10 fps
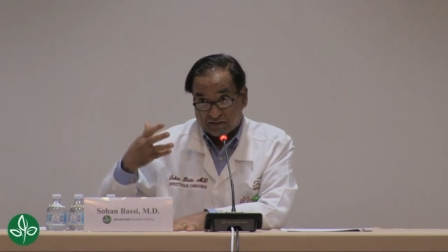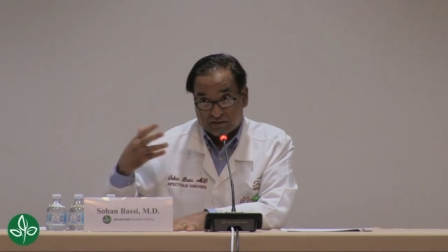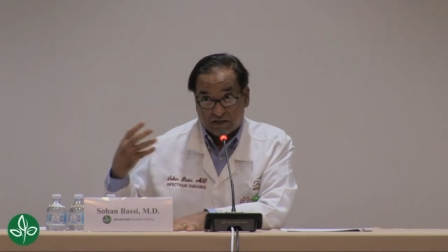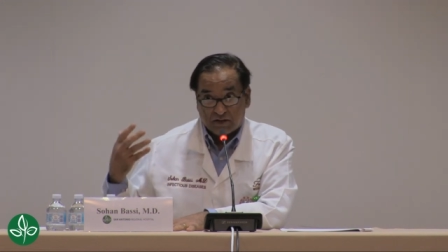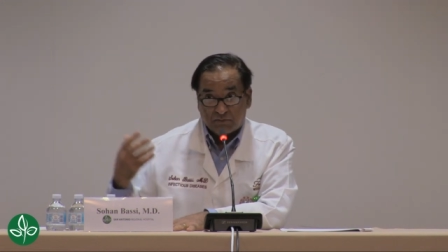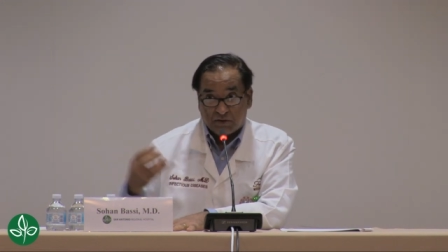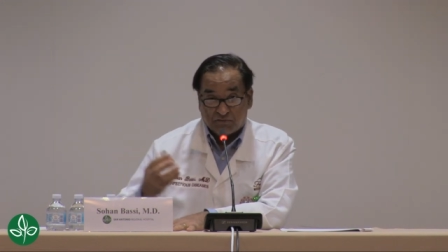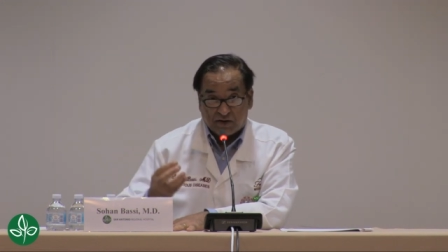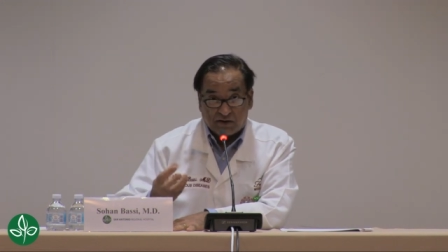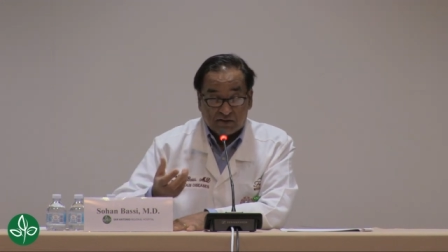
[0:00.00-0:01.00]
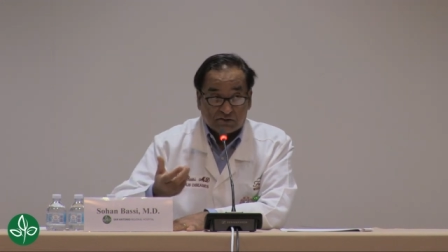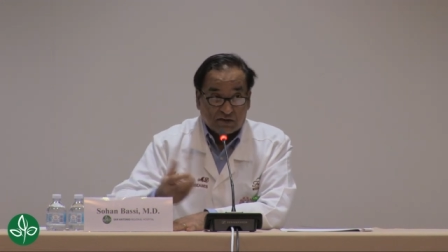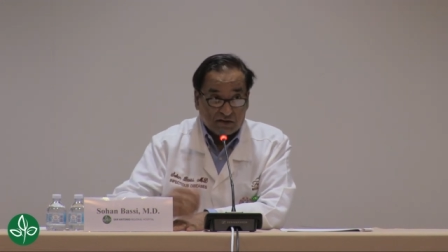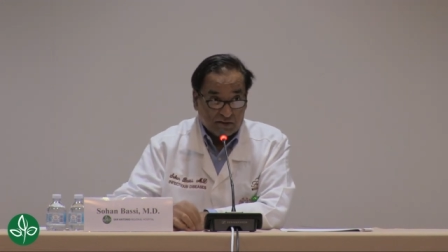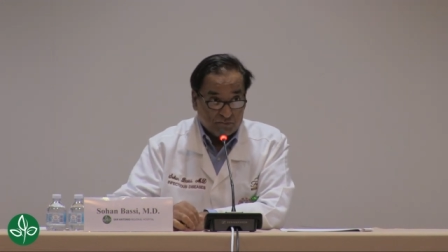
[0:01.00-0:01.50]
there'll be variants
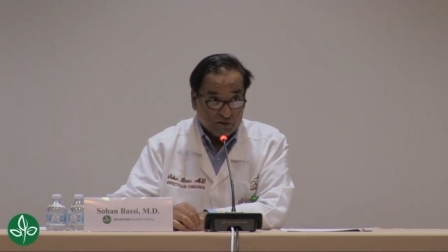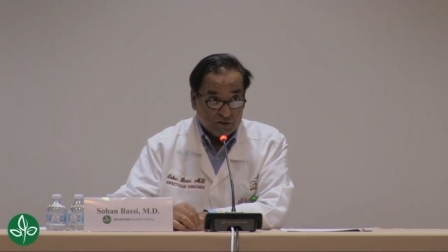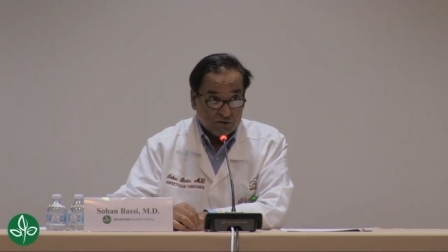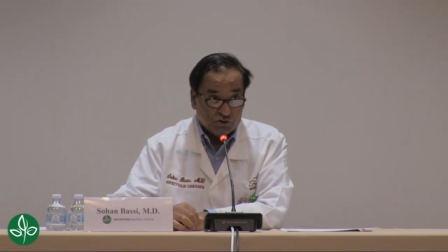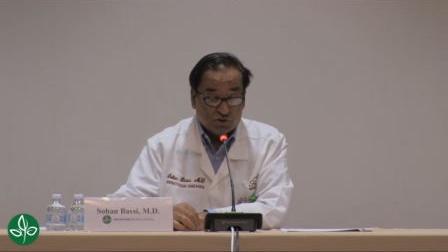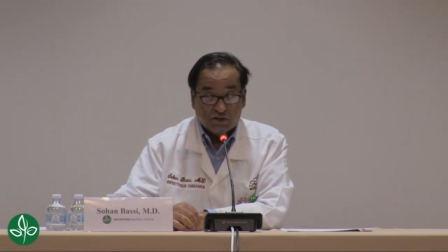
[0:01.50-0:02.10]
that'll emerge